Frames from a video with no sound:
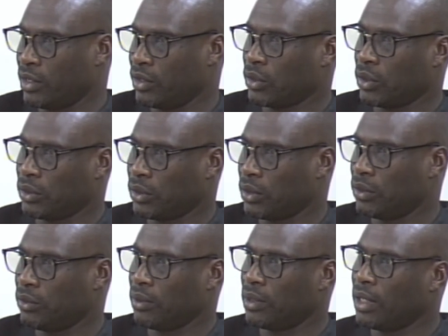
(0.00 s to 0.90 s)

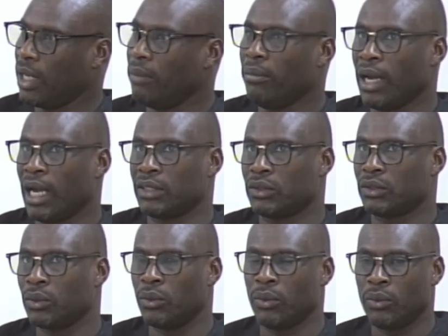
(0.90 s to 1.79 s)
discussions with him as
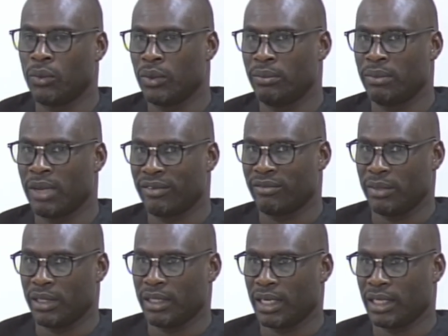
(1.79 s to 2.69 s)
to who would have
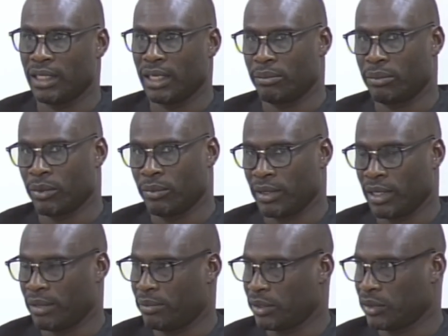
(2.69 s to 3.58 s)
been an
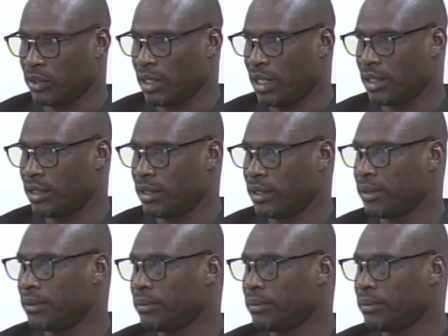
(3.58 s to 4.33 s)
appropriate personality?